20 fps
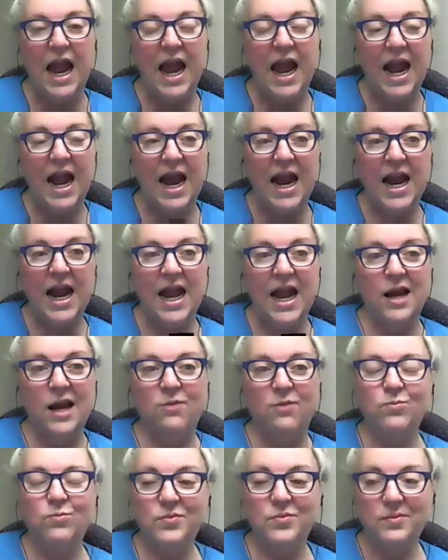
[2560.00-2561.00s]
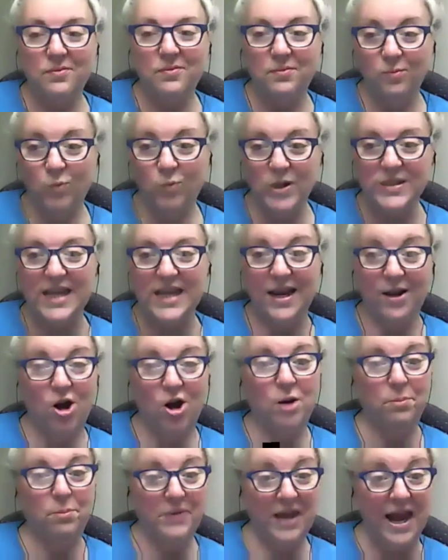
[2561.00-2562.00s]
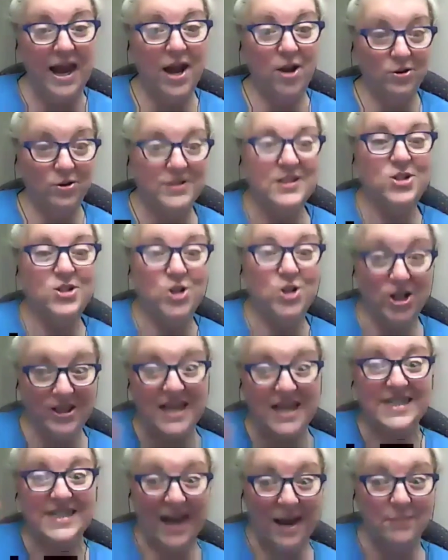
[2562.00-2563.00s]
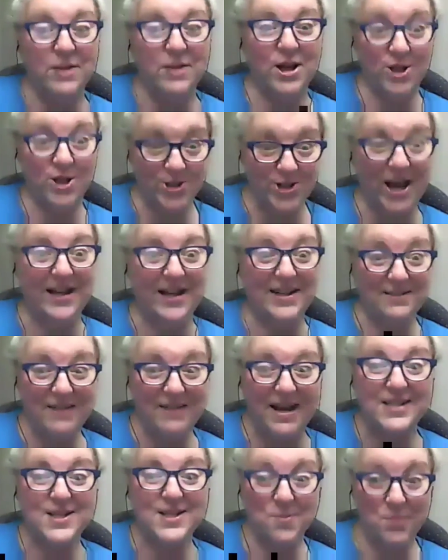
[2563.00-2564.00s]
and once I calmed down, took that time like you're talking about to